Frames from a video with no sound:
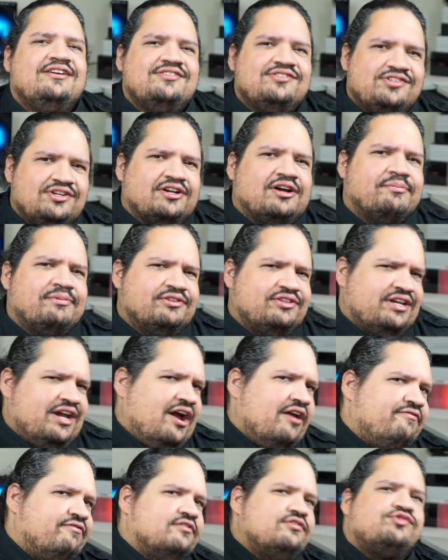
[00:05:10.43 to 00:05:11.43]
talk about the
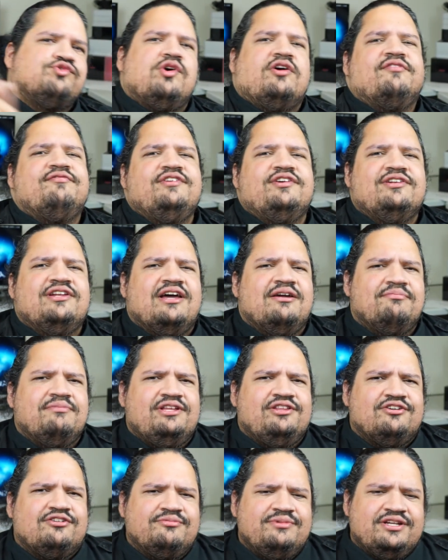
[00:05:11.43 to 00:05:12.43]
iPhone 12, you let me
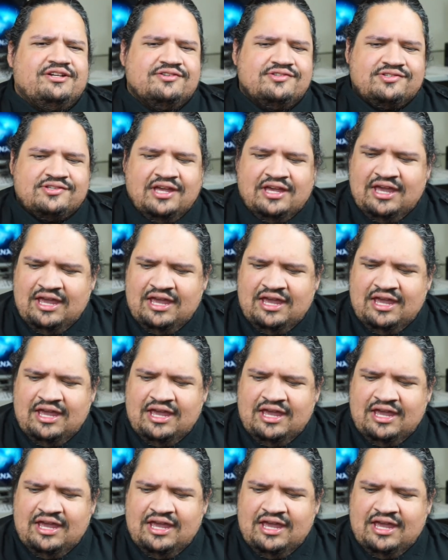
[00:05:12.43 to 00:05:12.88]
know, because